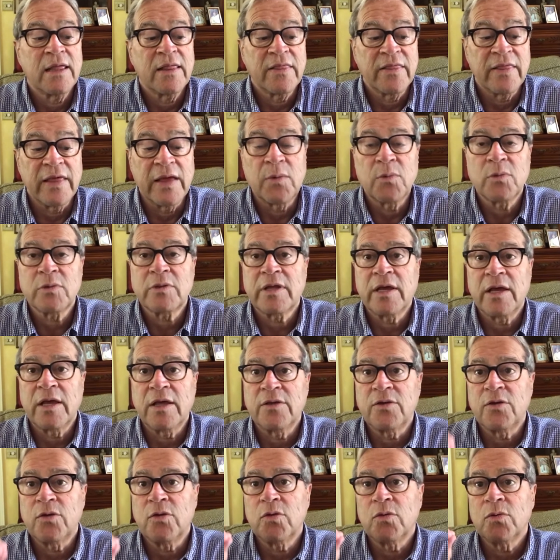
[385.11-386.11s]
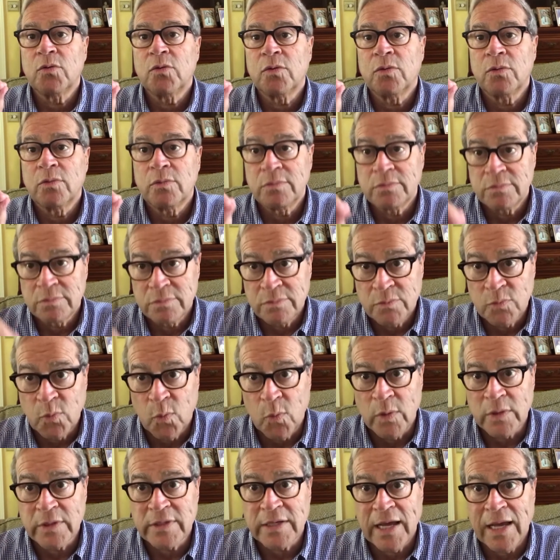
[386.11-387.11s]
they will tell you
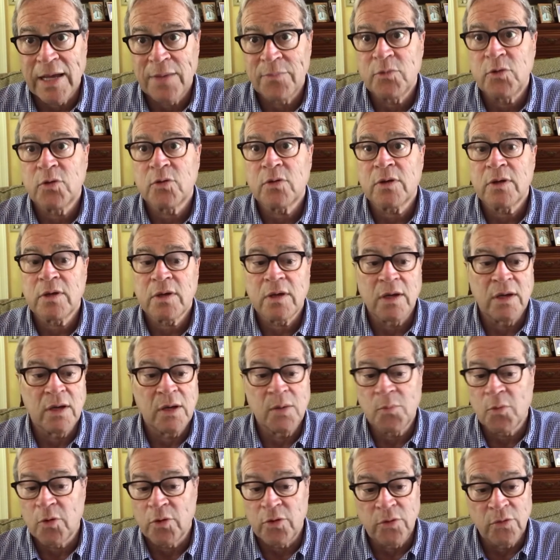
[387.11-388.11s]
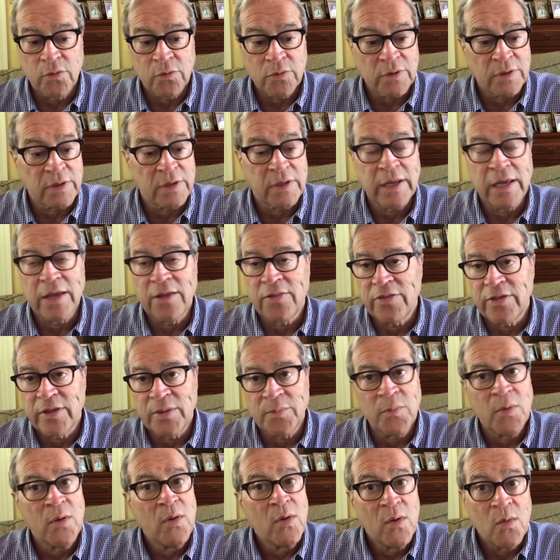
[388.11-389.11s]
what time you can come, or you can tell them